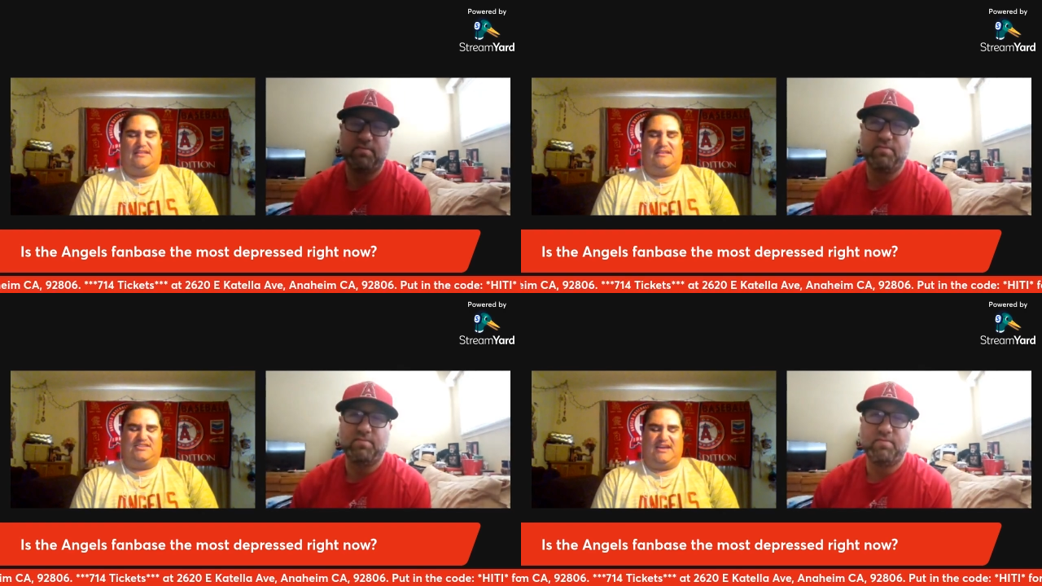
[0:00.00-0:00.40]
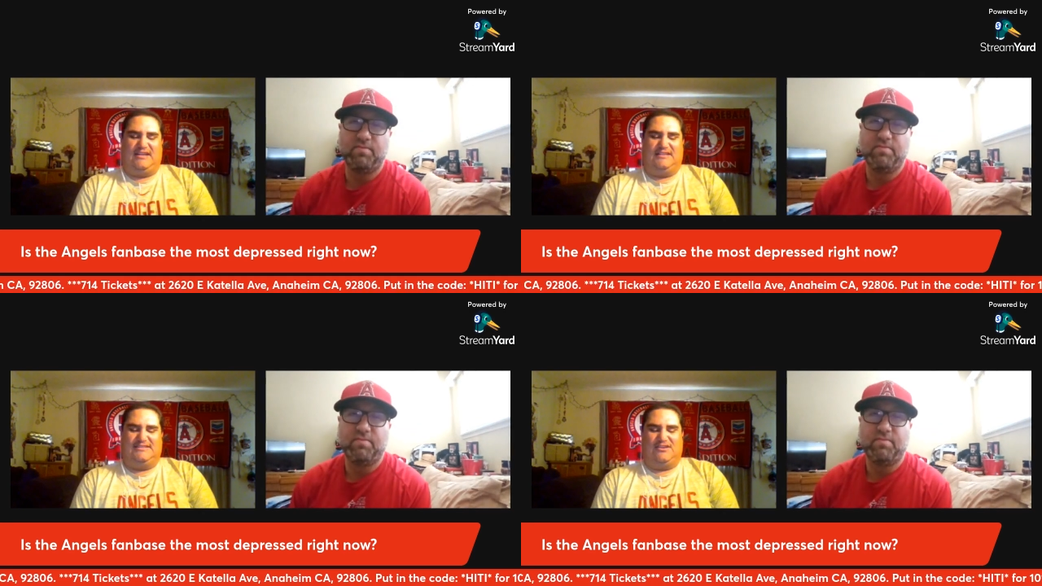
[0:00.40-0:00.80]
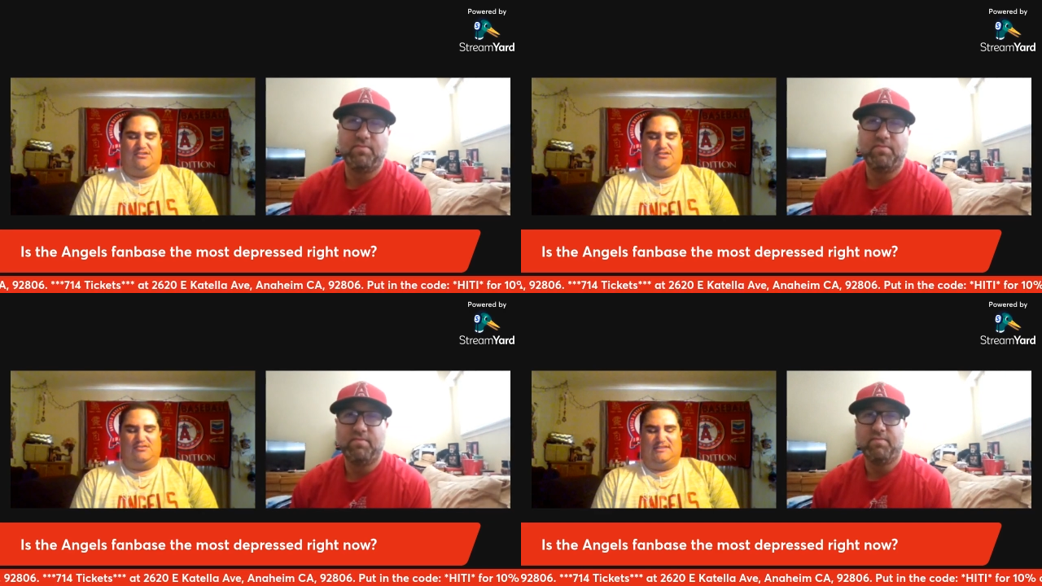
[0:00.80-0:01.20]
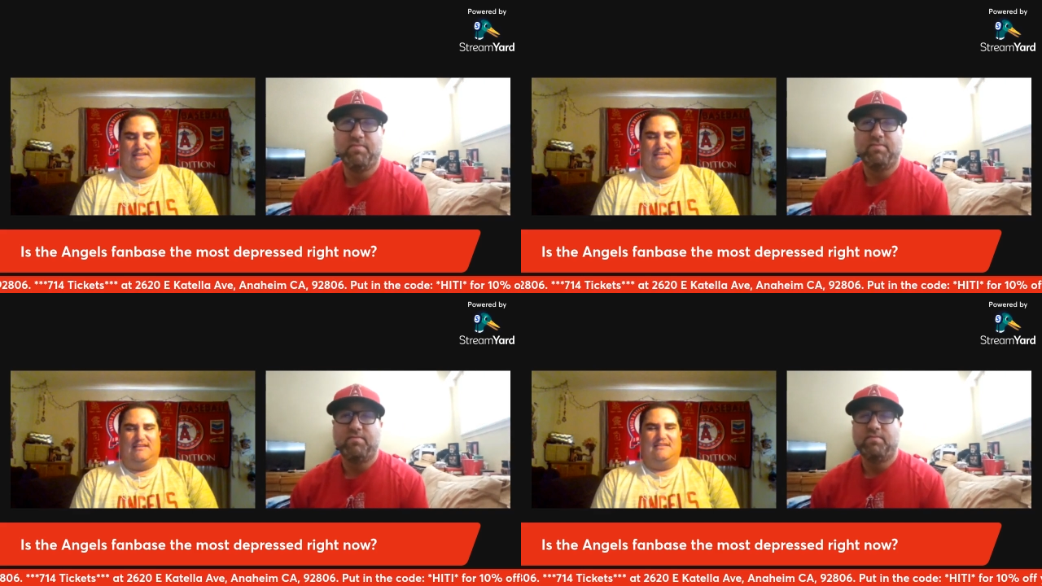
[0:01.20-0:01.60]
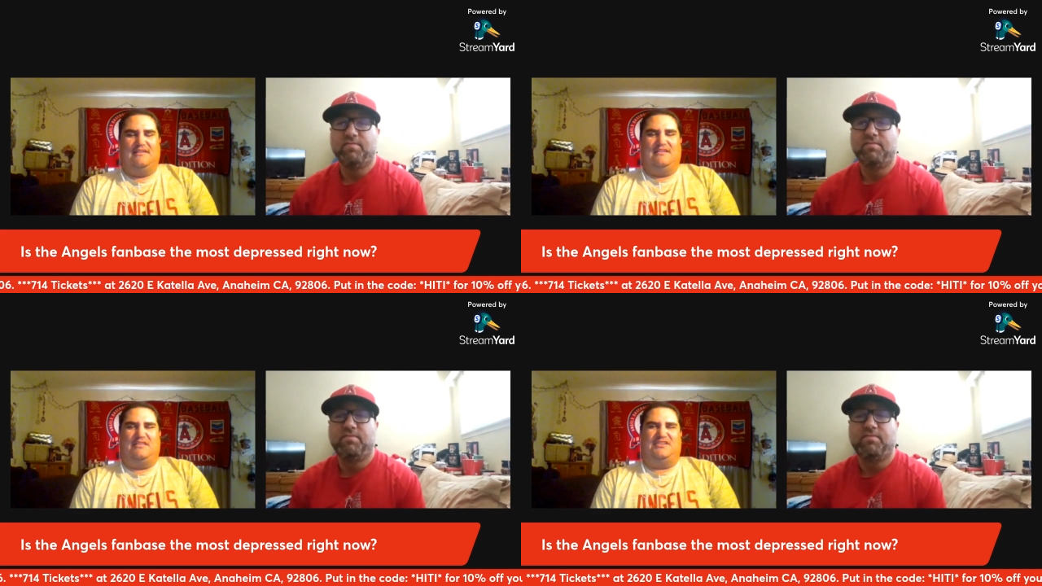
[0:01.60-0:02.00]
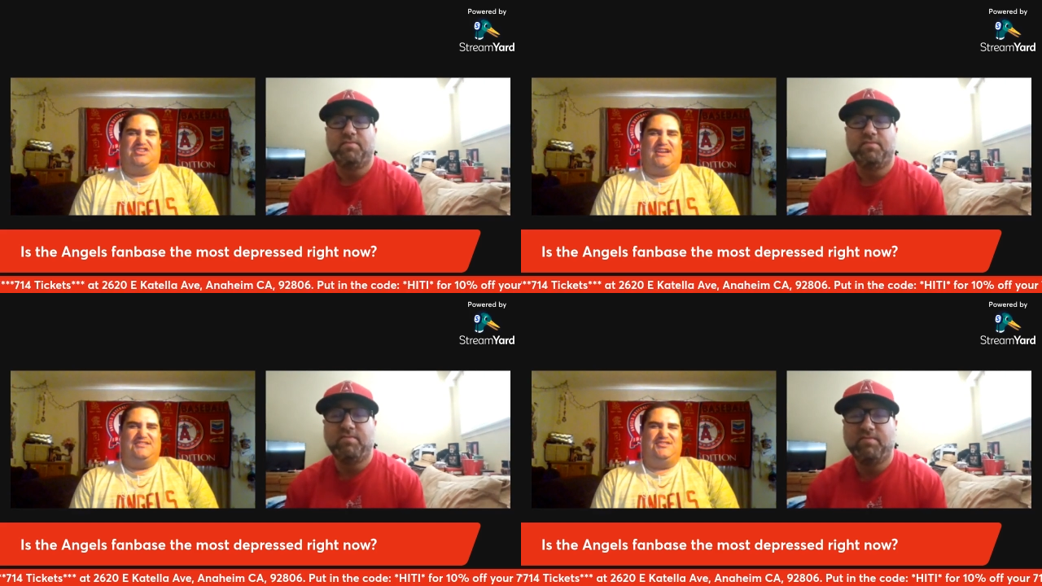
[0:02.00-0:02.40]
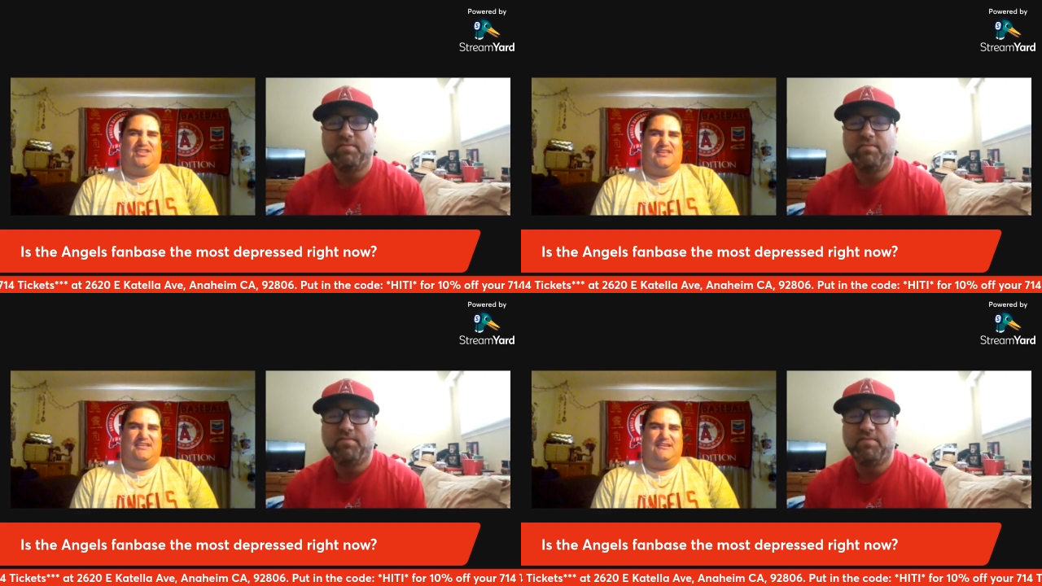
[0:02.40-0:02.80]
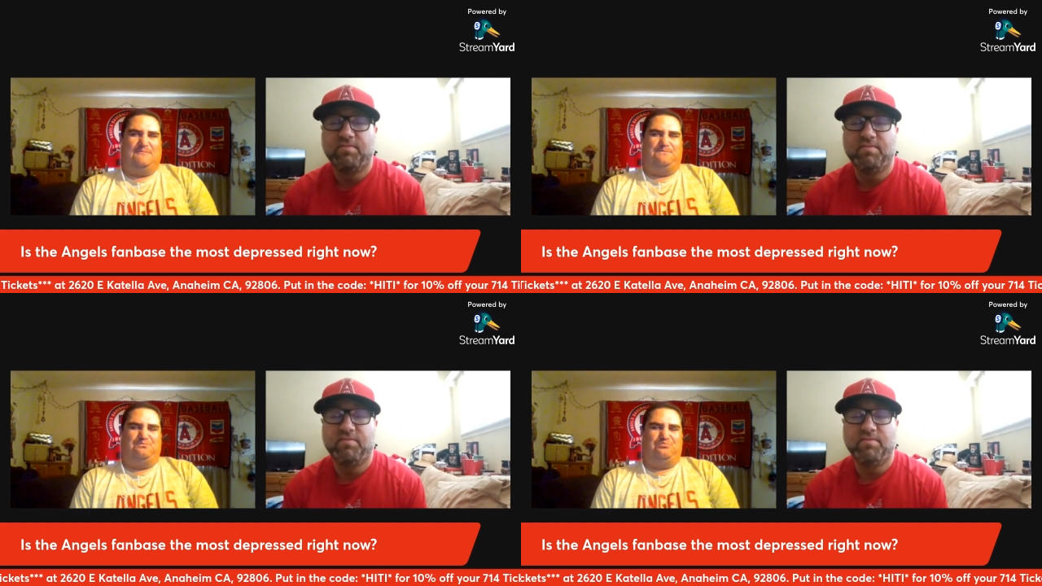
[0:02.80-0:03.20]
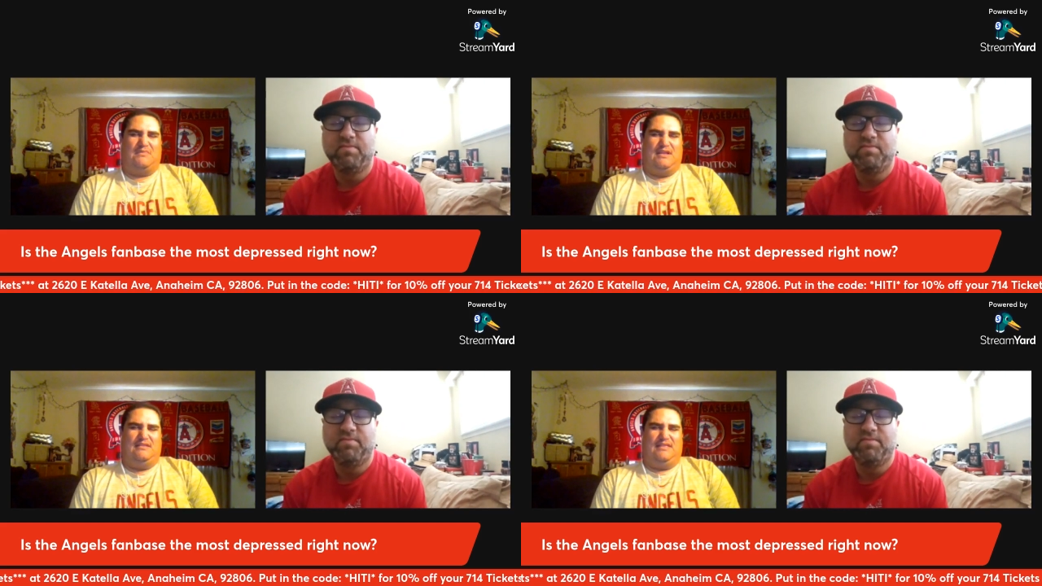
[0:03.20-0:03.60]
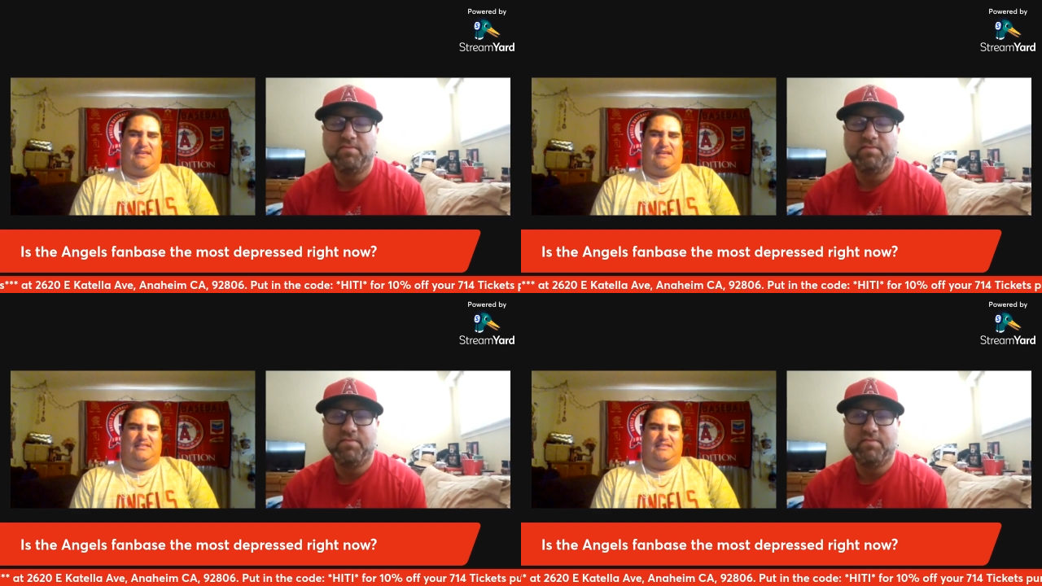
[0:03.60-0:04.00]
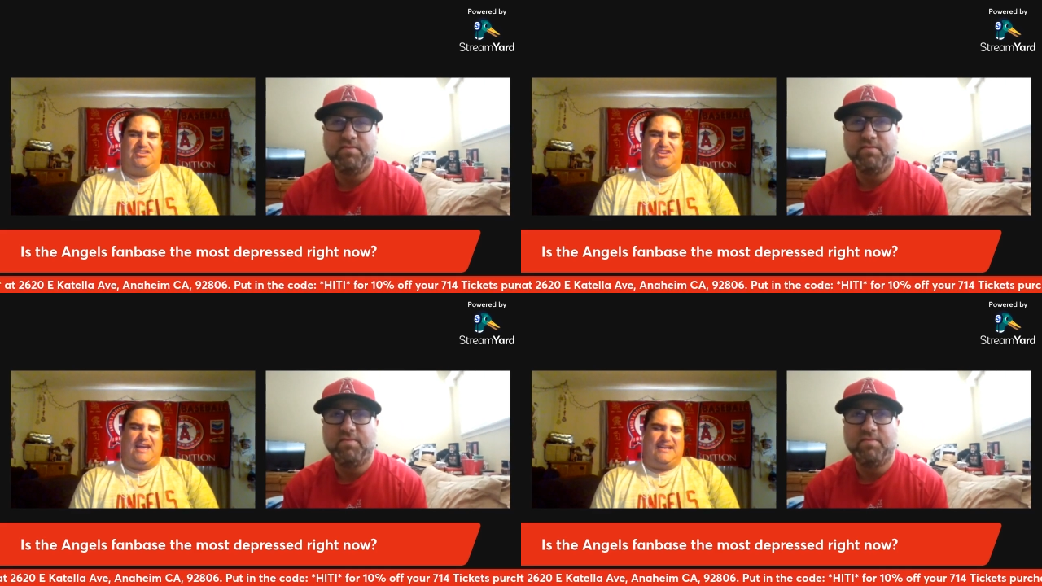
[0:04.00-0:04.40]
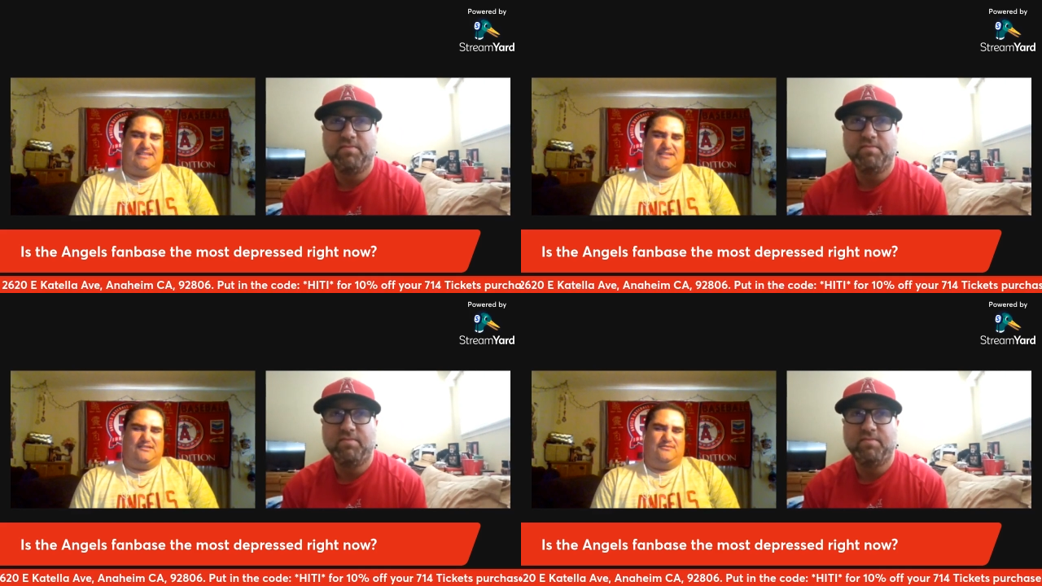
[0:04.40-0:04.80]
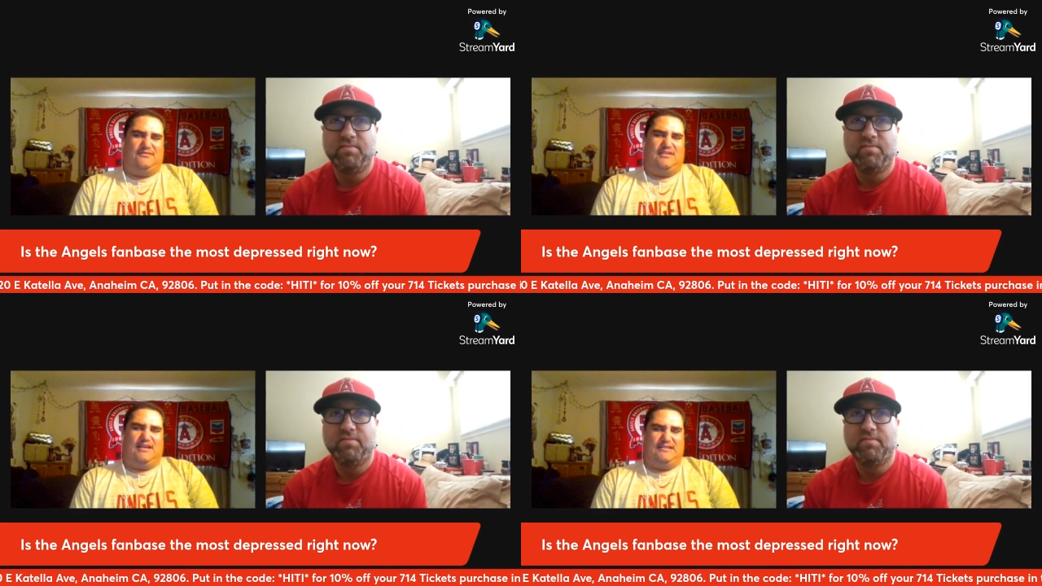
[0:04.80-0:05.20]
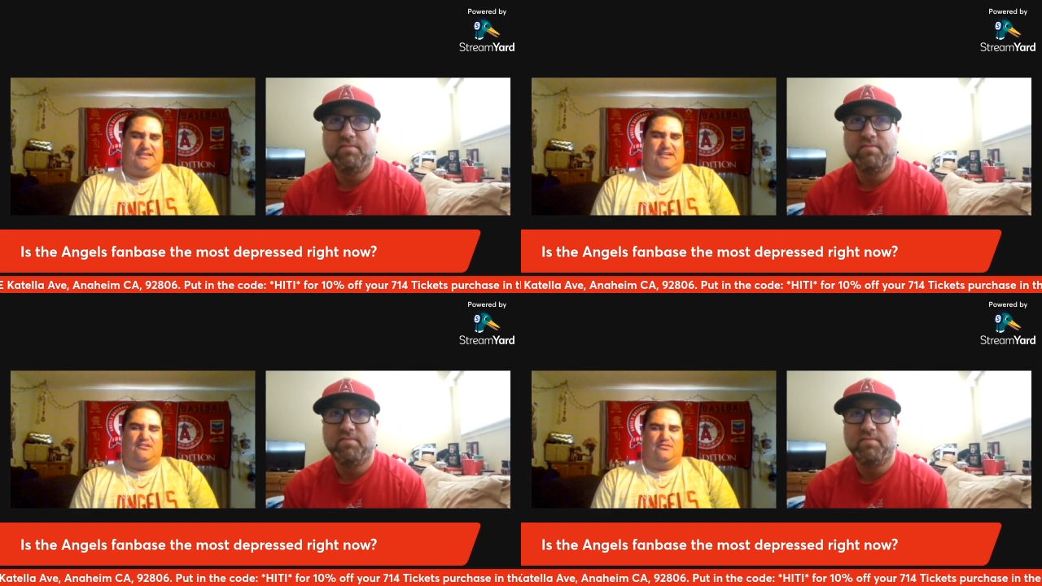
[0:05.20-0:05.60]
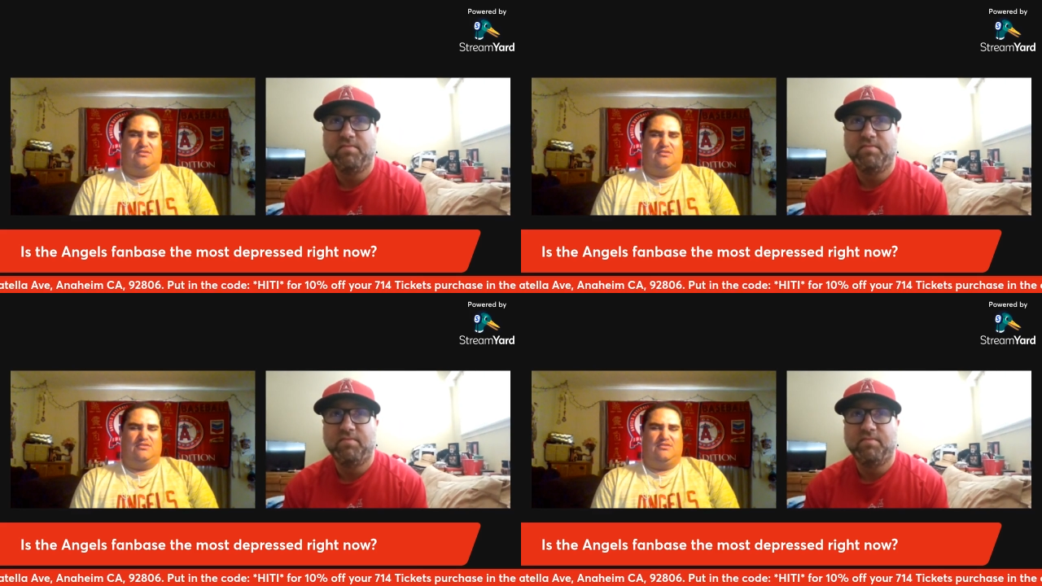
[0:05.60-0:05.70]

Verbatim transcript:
Speaker 1: they chant, "Let's go Oakland." They changed the the the chant of "Let's go